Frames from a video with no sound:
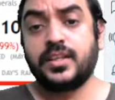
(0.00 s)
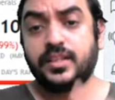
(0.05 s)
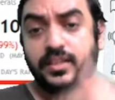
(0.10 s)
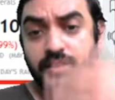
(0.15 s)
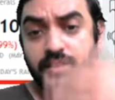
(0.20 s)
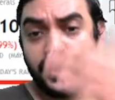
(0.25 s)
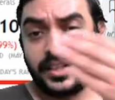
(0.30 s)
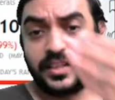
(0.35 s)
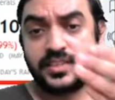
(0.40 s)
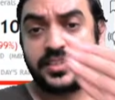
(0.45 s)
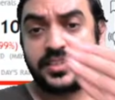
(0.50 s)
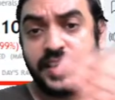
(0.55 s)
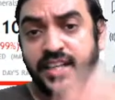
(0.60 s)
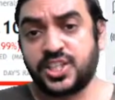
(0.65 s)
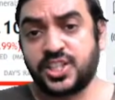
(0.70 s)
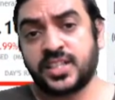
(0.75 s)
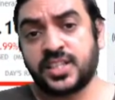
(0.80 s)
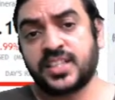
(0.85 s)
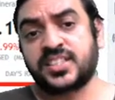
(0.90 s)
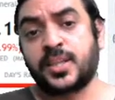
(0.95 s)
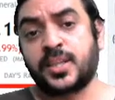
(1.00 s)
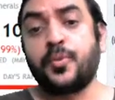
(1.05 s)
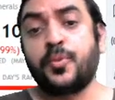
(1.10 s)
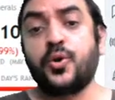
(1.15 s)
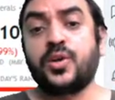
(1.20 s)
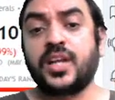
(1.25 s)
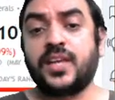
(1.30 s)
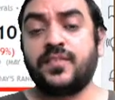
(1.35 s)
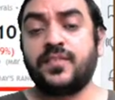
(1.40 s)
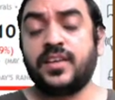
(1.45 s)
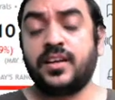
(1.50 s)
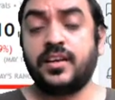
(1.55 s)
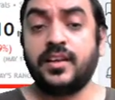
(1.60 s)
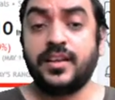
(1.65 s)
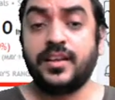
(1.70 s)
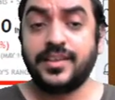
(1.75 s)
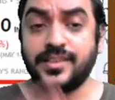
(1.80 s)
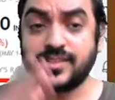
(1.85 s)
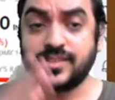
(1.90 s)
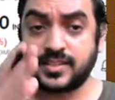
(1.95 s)
it is reaching the support
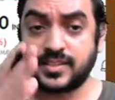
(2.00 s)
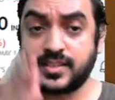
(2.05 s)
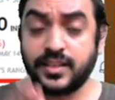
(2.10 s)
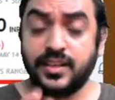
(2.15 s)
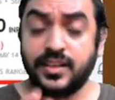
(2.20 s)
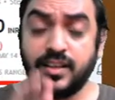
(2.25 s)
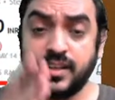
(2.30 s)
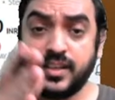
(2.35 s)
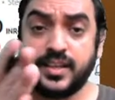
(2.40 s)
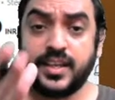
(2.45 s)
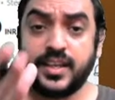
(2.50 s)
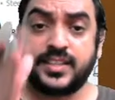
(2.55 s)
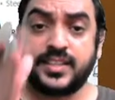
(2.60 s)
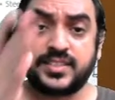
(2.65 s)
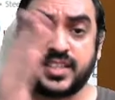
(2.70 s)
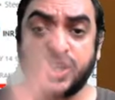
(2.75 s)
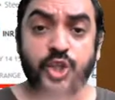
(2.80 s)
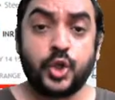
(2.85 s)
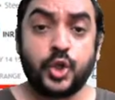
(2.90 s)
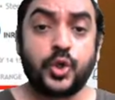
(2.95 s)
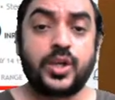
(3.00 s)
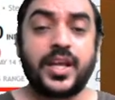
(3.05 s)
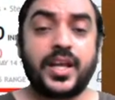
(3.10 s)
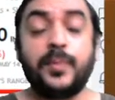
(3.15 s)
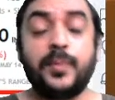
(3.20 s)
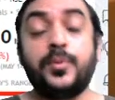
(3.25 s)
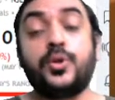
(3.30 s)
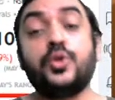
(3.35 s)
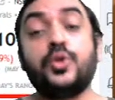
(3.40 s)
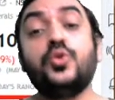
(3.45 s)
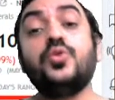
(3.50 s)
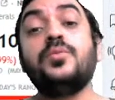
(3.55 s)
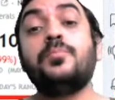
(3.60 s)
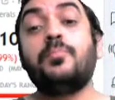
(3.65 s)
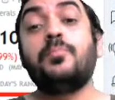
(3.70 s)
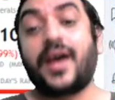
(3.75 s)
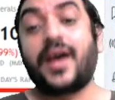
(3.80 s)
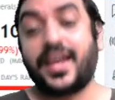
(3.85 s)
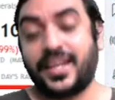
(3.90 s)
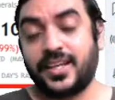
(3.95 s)
level. Still, it's a good time to
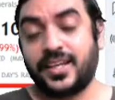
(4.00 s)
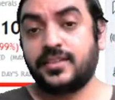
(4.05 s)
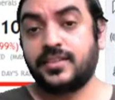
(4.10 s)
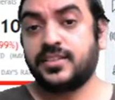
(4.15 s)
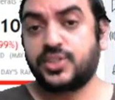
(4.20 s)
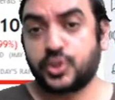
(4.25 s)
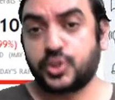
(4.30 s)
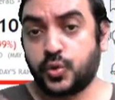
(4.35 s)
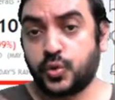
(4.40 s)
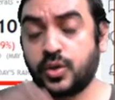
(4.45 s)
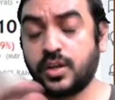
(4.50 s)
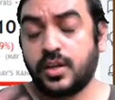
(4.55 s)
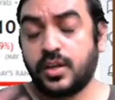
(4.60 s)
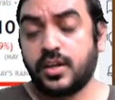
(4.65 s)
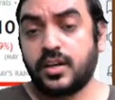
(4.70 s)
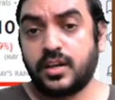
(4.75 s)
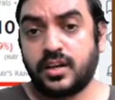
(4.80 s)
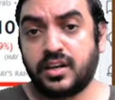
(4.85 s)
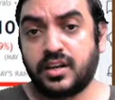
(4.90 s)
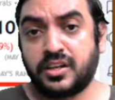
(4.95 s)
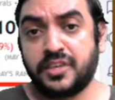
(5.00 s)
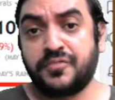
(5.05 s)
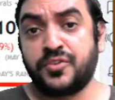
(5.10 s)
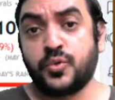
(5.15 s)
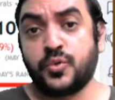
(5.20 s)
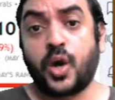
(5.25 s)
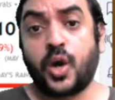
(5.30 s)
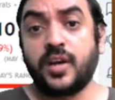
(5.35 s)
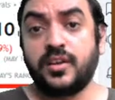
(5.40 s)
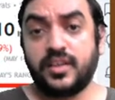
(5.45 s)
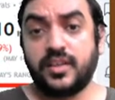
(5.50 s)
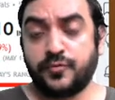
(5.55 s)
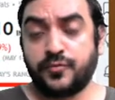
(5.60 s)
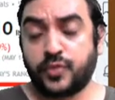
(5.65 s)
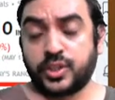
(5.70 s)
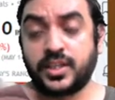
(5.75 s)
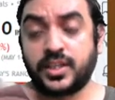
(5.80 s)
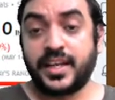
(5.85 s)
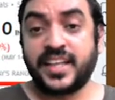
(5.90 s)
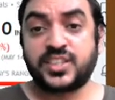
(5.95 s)
buy. So, if you want
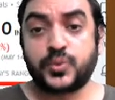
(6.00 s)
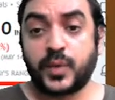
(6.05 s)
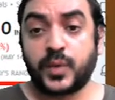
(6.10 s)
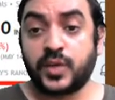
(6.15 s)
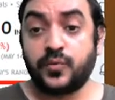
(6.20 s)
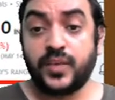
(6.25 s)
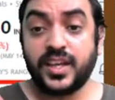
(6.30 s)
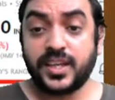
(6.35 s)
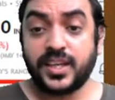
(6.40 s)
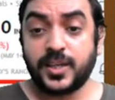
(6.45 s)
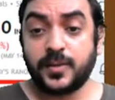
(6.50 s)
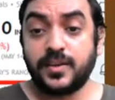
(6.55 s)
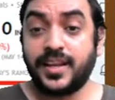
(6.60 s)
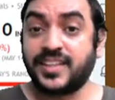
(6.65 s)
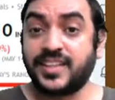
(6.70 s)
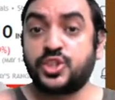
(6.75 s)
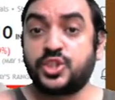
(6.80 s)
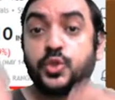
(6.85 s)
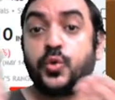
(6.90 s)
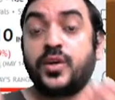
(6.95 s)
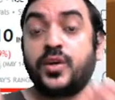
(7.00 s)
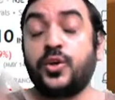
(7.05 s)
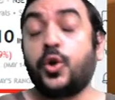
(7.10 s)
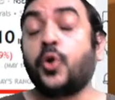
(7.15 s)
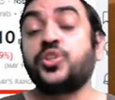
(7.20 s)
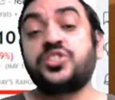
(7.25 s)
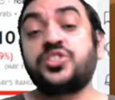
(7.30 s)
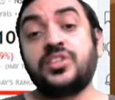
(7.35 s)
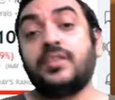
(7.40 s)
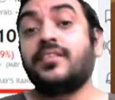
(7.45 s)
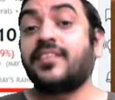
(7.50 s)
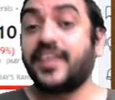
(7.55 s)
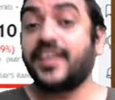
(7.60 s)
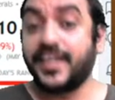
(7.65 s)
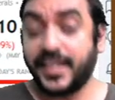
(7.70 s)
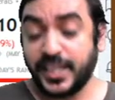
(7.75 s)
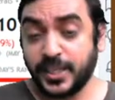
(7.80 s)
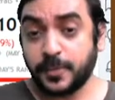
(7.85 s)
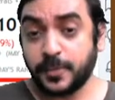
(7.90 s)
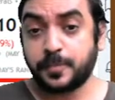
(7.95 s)
for the next 1 week, let's do a notional
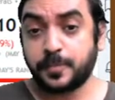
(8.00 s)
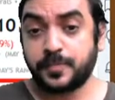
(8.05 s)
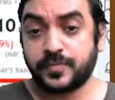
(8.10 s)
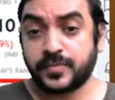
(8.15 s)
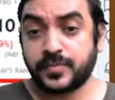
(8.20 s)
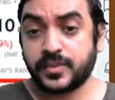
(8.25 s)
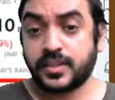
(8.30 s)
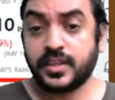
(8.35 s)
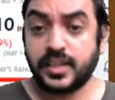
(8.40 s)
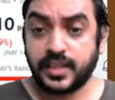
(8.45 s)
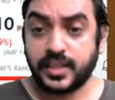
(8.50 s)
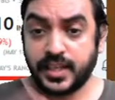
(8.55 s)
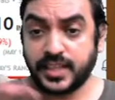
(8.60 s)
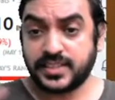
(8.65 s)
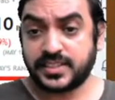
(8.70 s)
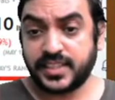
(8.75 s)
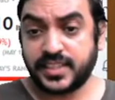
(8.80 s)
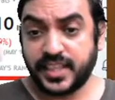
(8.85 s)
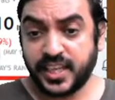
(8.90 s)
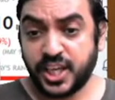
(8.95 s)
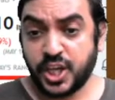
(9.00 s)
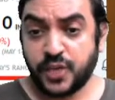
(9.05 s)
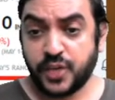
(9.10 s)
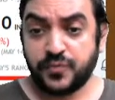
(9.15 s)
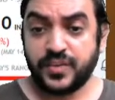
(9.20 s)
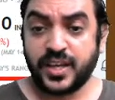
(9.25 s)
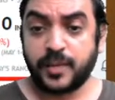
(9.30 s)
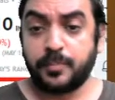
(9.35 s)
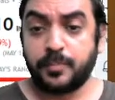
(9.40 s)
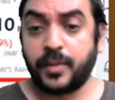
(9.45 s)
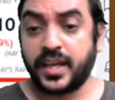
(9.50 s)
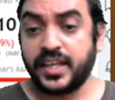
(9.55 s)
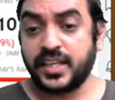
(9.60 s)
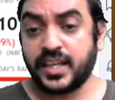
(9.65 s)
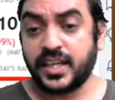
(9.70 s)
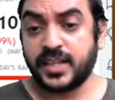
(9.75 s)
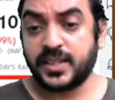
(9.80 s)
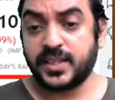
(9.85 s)
trading. Let's say we are buying at